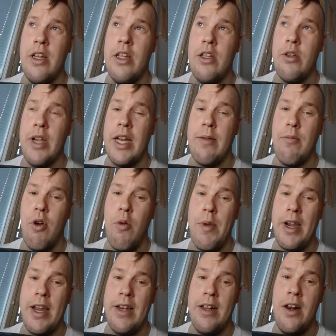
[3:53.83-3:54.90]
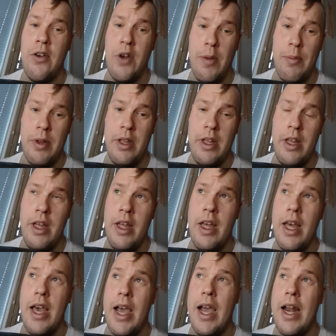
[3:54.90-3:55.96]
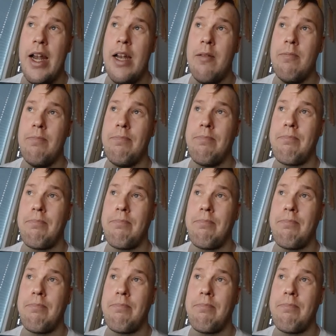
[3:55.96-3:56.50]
to get more mechanical grip, and